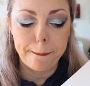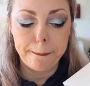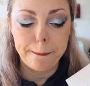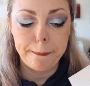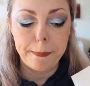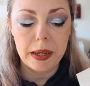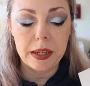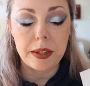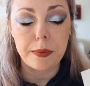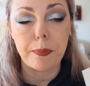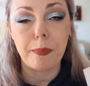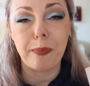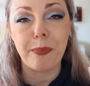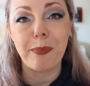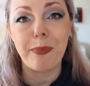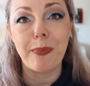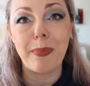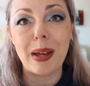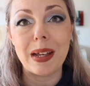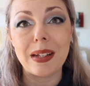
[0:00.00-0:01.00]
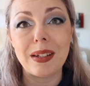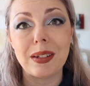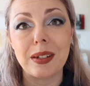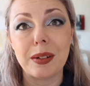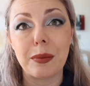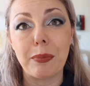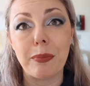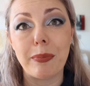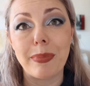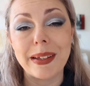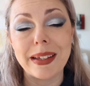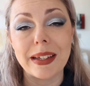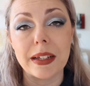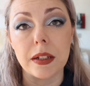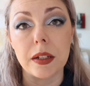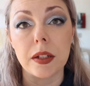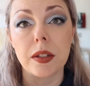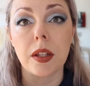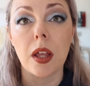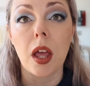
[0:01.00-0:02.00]
bit better
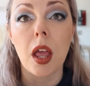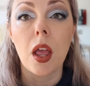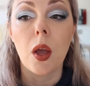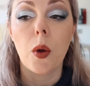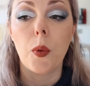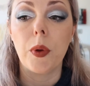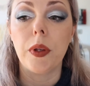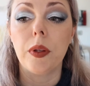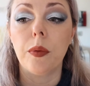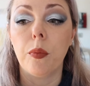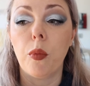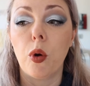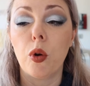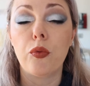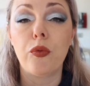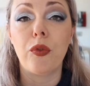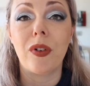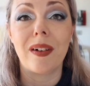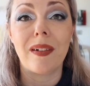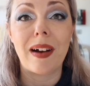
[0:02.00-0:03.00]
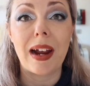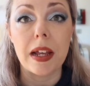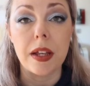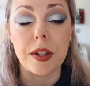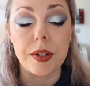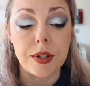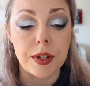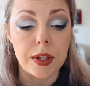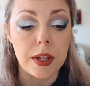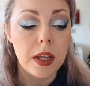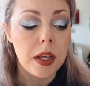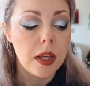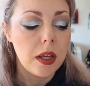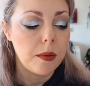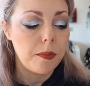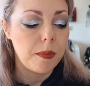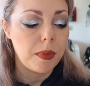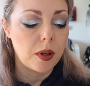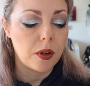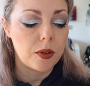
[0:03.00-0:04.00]
built with more variety.
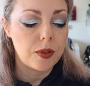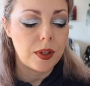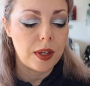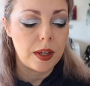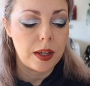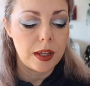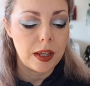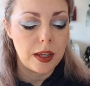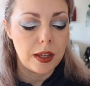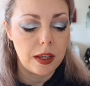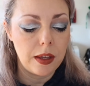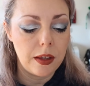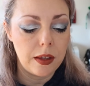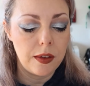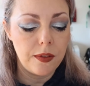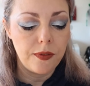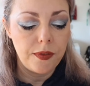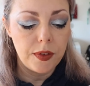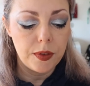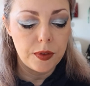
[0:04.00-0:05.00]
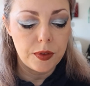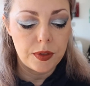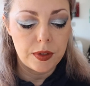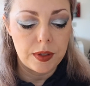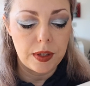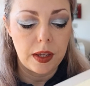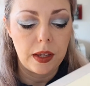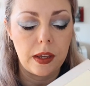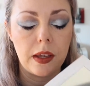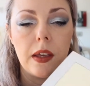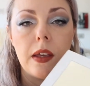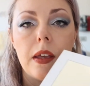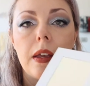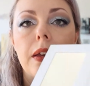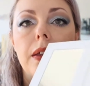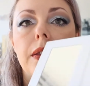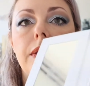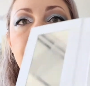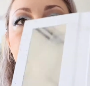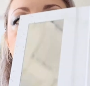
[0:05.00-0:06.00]
Because if you see
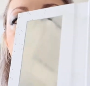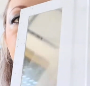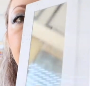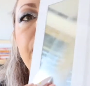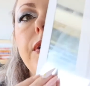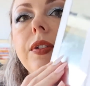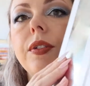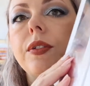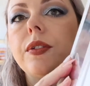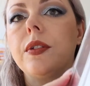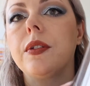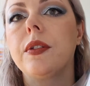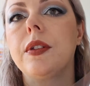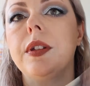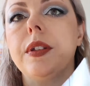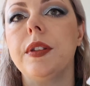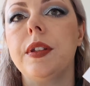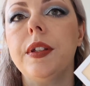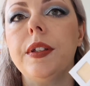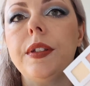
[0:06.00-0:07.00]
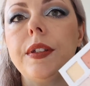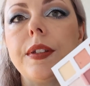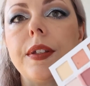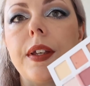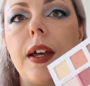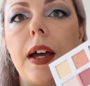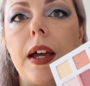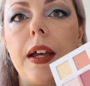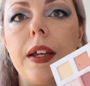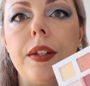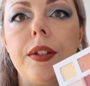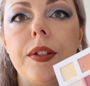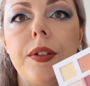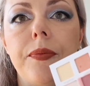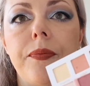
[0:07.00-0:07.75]
this side,